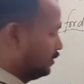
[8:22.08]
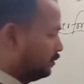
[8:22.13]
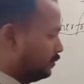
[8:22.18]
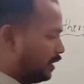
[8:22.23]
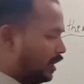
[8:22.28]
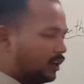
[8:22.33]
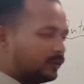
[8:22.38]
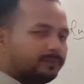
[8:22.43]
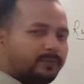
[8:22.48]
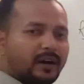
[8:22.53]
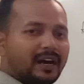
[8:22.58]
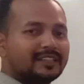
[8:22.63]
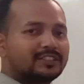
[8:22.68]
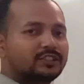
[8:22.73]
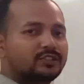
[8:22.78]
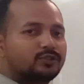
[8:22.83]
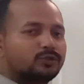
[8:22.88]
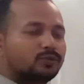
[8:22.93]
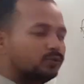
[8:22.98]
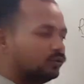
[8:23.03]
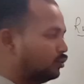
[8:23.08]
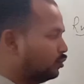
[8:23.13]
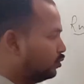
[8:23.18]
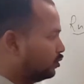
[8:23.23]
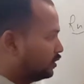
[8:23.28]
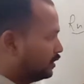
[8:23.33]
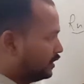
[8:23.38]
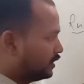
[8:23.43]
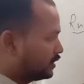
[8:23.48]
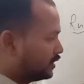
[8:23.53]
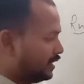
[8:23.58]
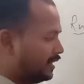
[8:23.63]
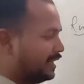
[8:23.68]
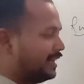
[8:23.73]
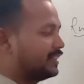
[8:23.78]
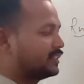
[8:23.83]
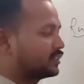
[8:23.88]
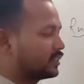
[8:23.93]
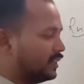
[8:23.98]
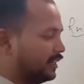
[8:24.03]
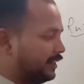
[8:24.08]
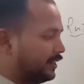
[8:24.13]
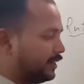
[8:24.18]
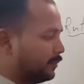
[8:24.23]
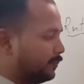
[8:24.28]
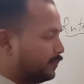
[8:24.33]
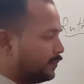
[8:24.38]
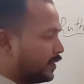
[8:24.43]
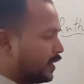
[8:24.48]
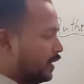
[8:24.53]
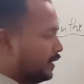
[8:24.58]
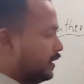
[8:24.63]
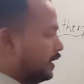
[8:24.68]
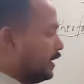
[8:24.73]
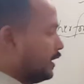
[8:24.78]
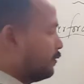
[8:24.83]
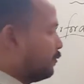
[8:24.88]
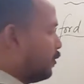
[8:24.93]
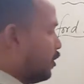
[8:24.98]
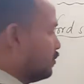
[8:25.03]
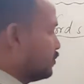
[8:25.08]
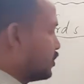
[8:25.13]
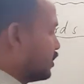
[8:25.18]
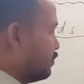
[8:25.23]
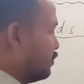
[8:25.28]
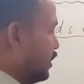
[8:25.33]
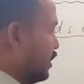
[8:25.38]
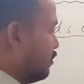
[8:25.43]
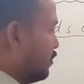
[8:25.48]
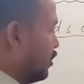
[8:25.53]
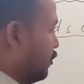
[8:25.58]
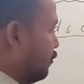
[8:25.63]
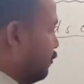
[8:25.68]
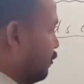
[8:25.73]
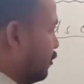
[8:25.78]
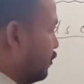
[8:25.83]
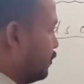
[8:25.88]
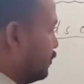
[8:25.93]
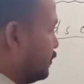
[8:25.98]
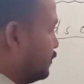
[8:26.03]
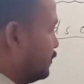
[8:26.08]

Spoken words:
pass through this lead slit. Then it forms a beam of